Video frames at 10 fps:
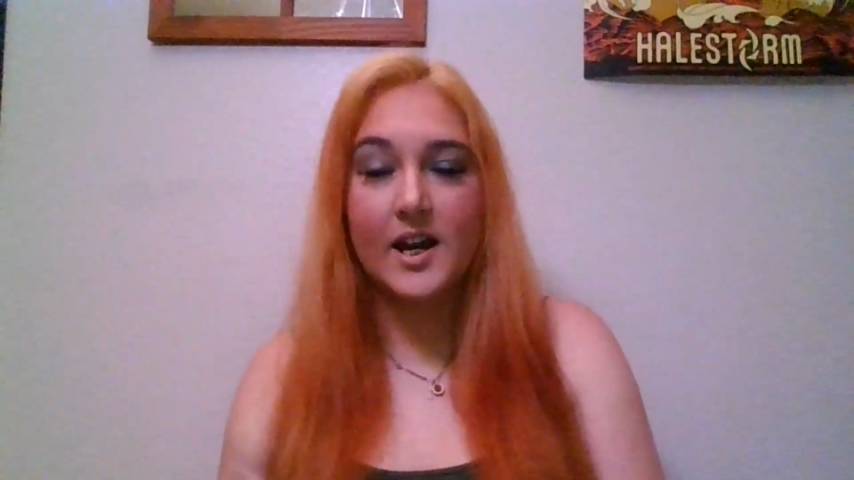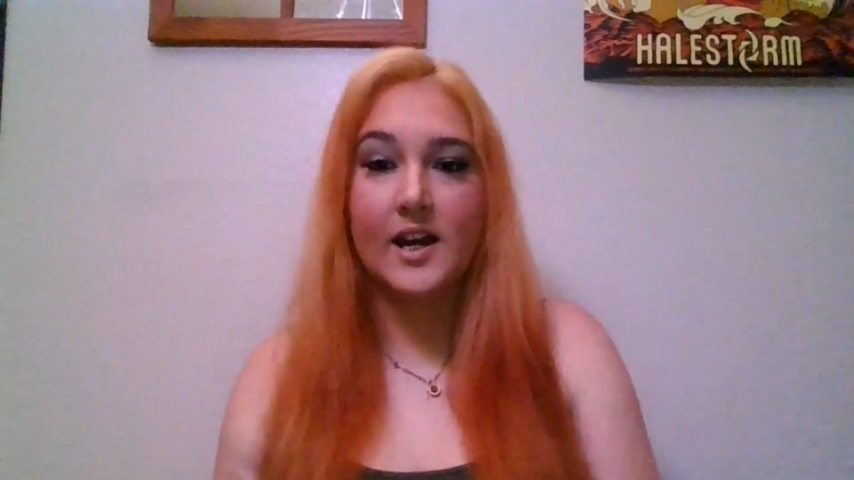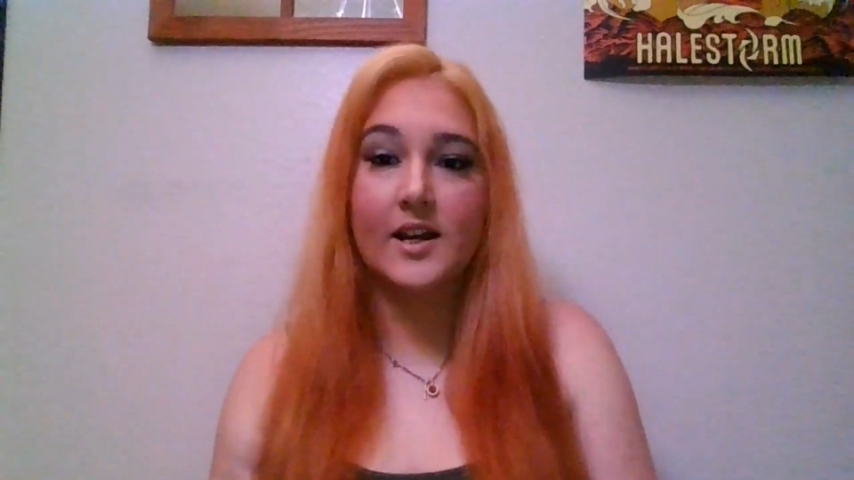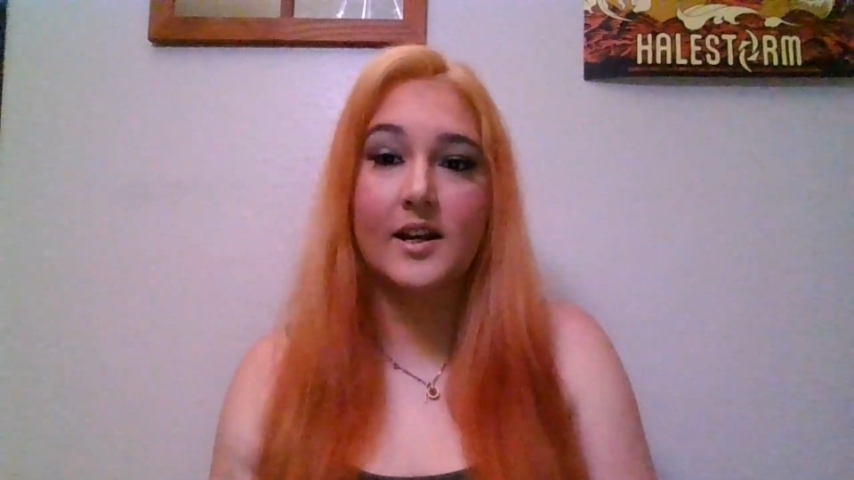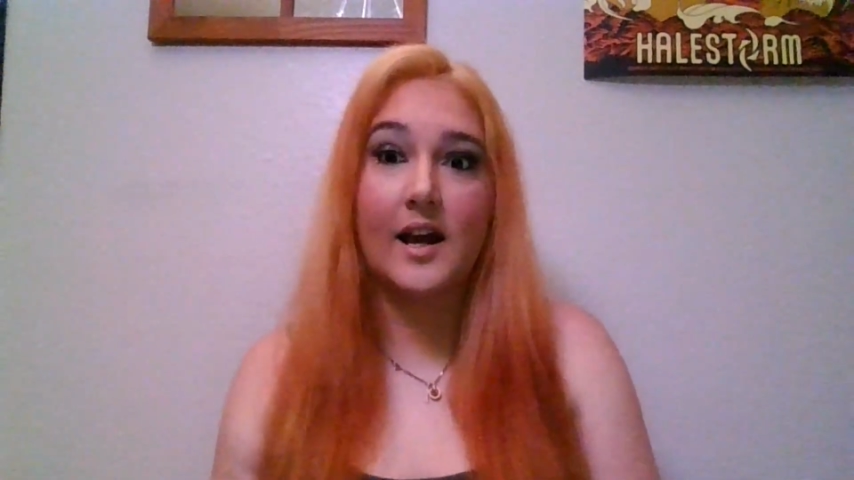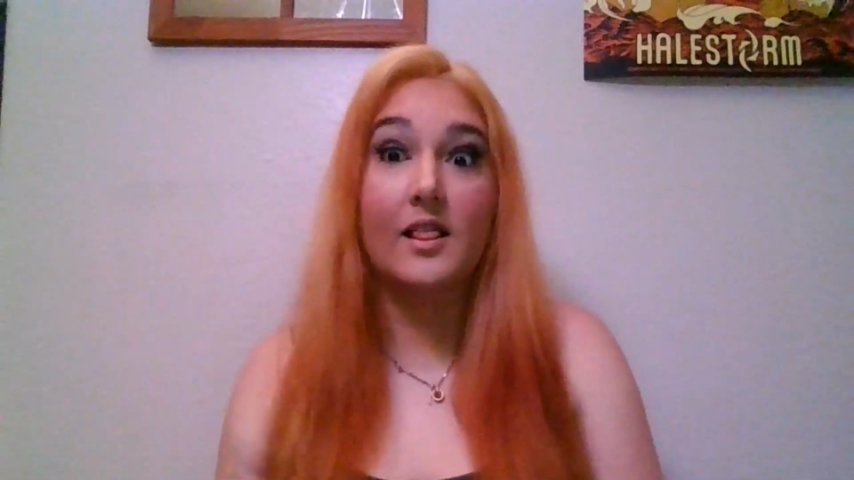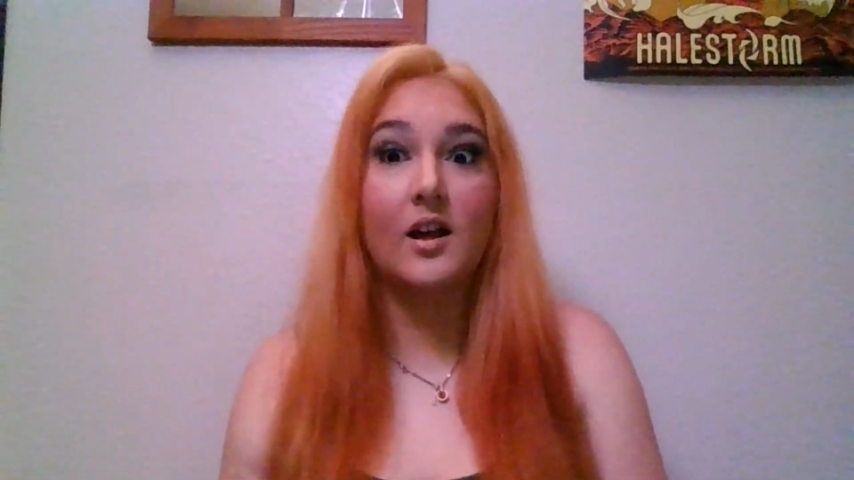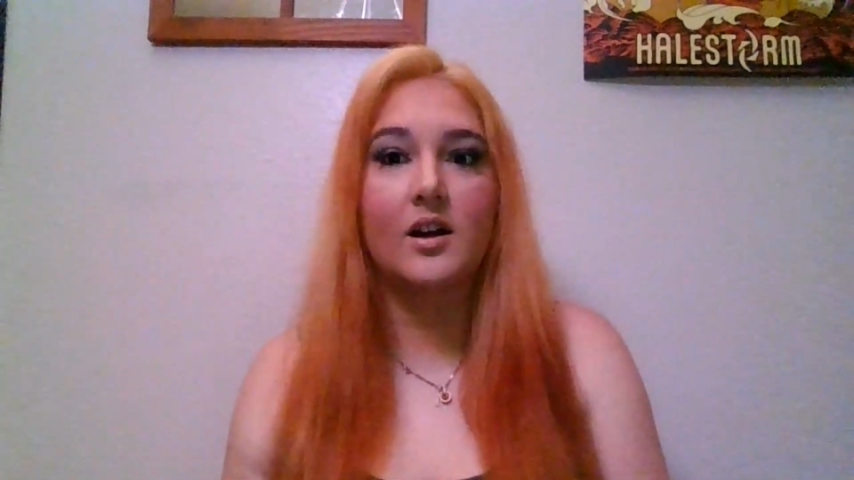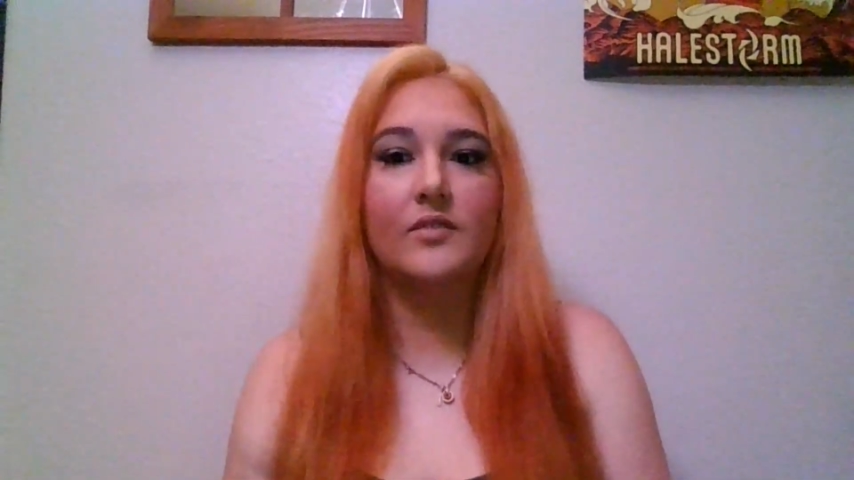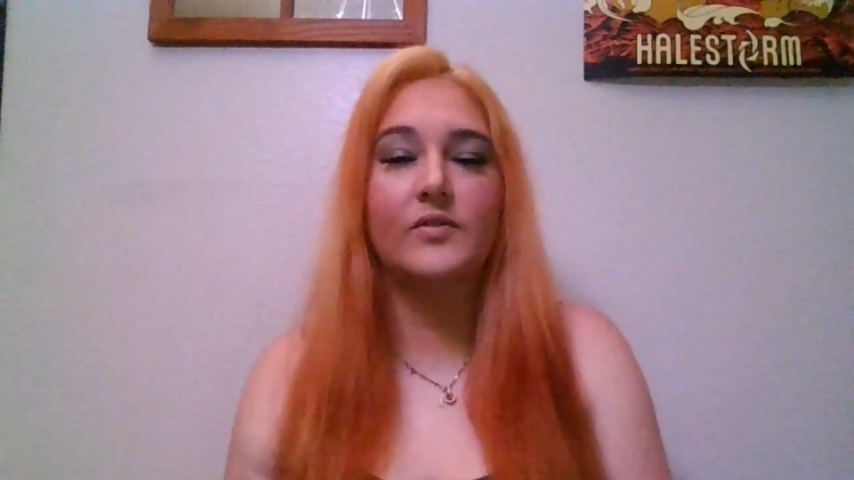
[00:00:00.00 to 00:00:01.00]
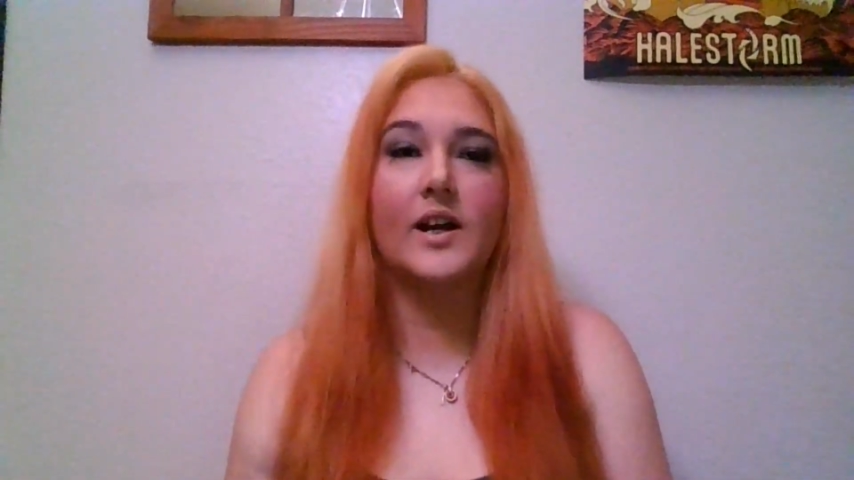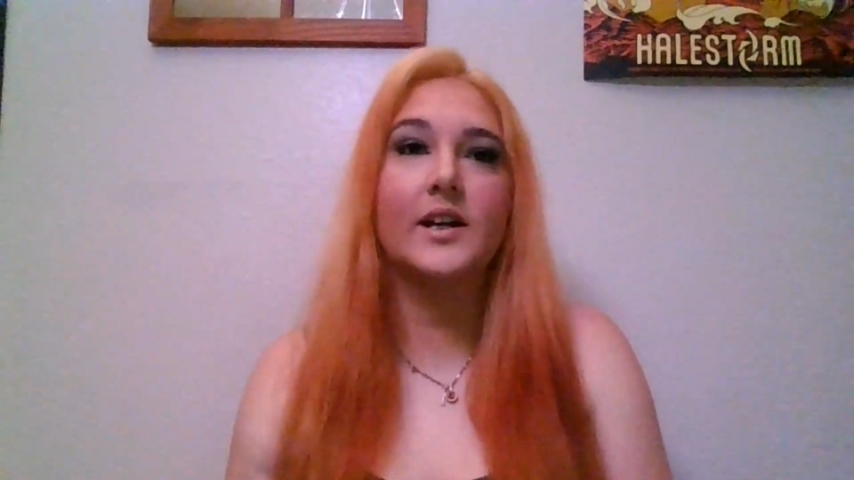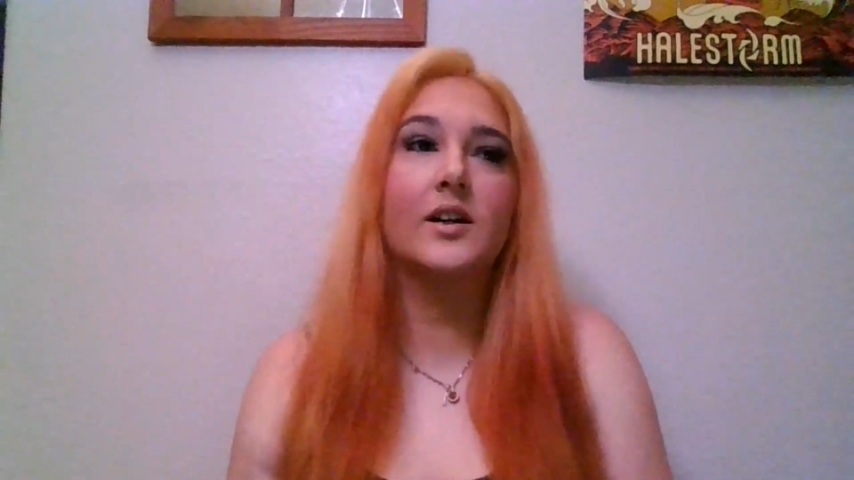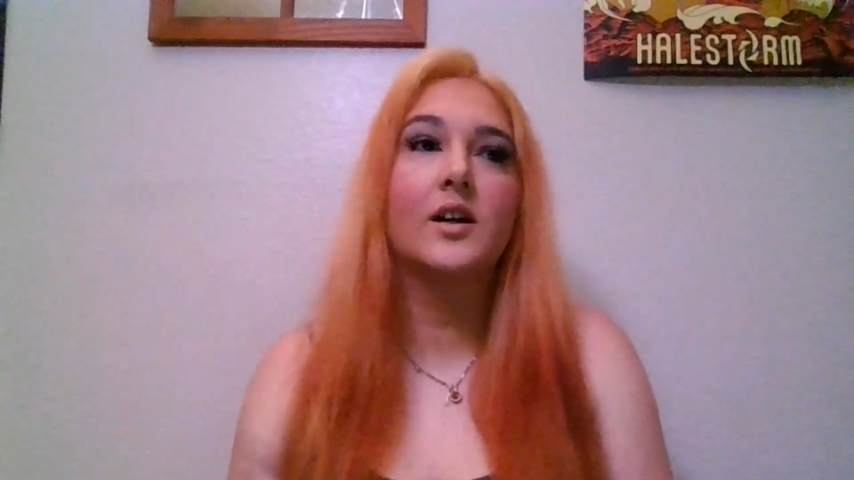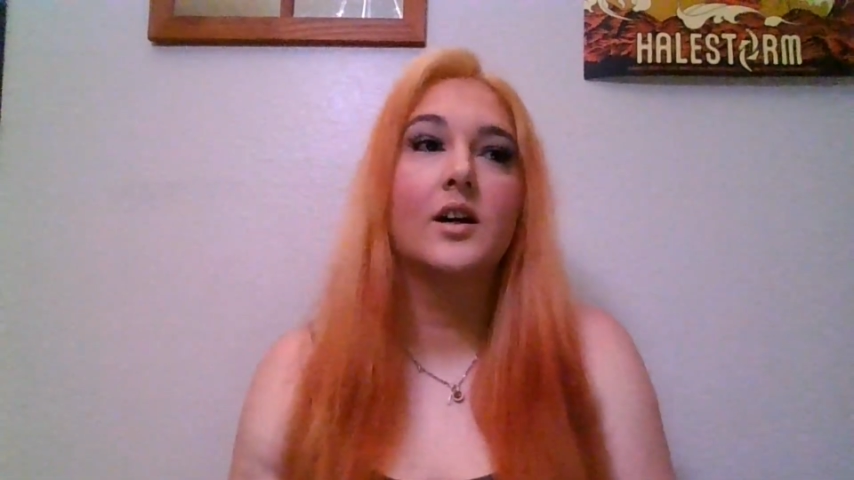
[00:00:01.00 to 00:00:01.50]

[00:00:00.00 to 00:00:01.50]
and I love, like,